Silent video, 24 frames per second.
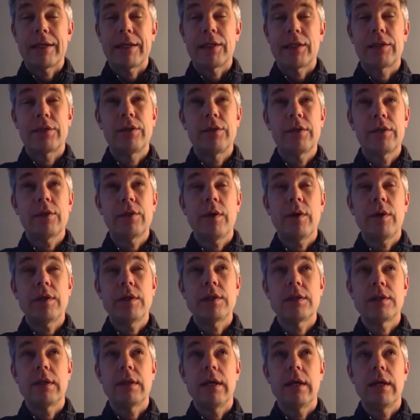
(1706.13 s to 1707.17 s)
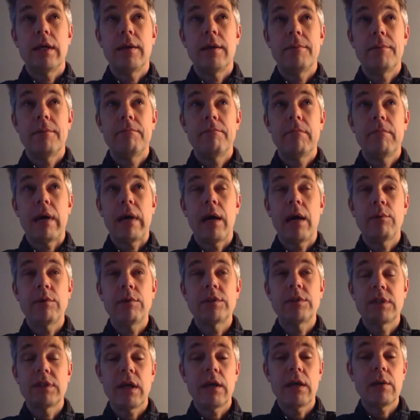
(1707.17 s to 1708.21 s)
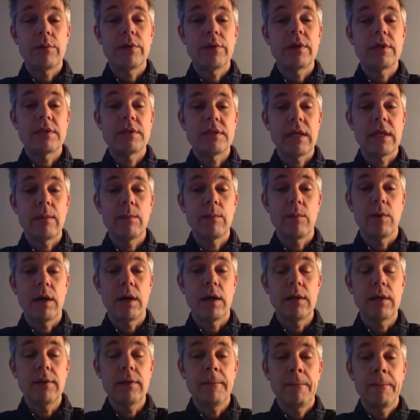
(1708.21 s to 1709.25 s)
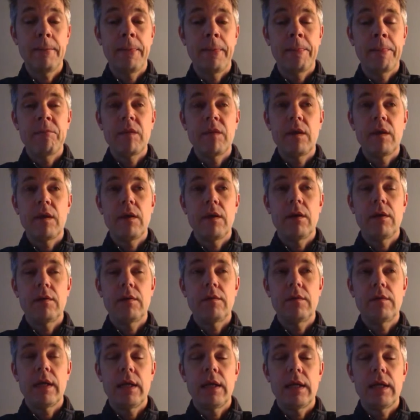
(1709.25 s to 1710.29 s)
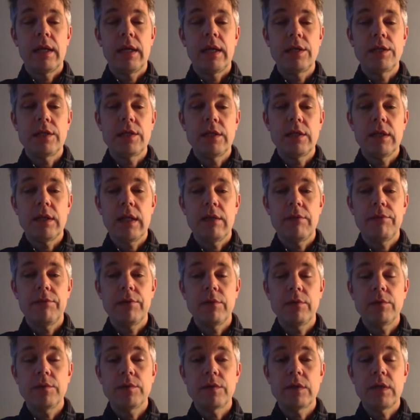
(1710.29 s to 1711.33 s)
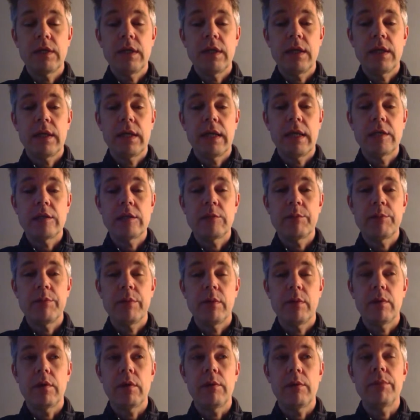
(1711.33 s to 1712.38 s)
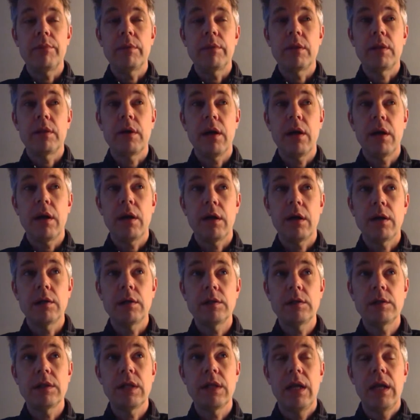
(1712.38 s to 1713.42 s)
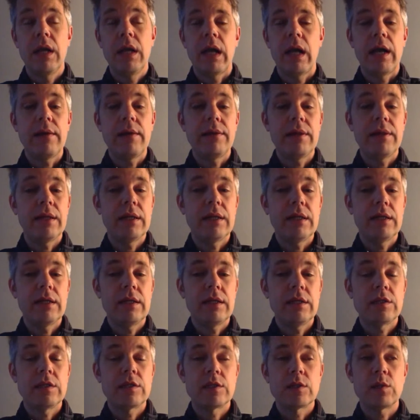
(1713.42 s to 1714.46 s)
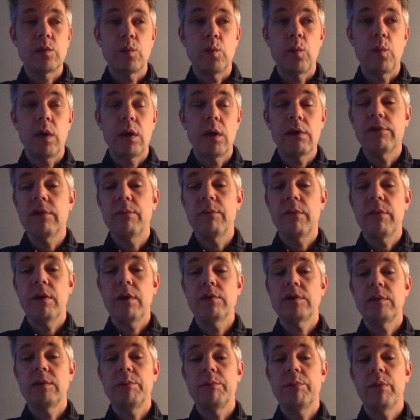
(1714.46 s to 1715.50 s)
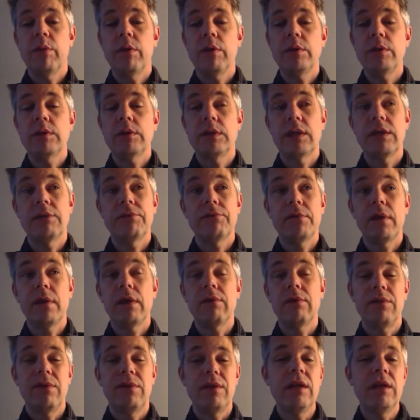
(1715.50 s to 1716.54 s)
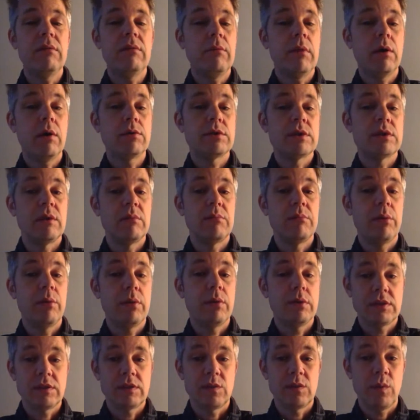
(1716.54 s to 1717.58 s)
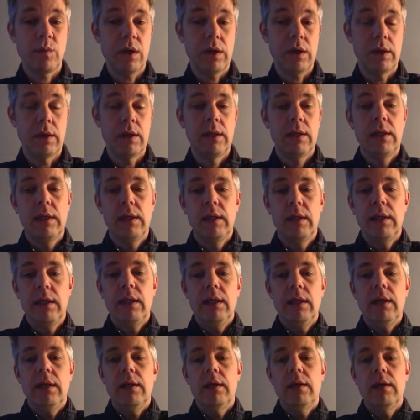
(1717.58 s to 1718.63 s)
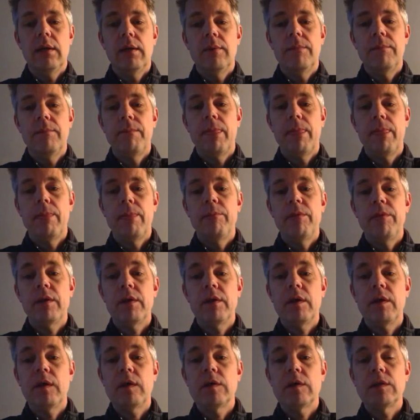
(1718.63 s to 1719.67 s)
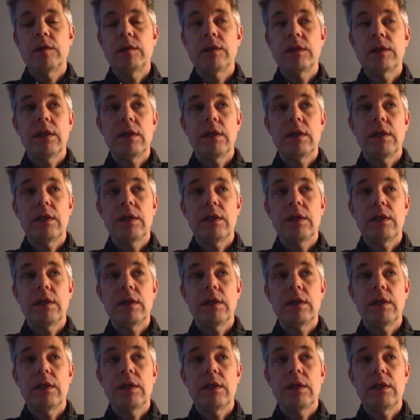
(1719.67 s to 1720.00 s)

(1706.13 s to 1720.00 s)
Good question. I would start with the same one. Delegation levels and delegation poker, because I think it is one of the most important, if not the most important one, because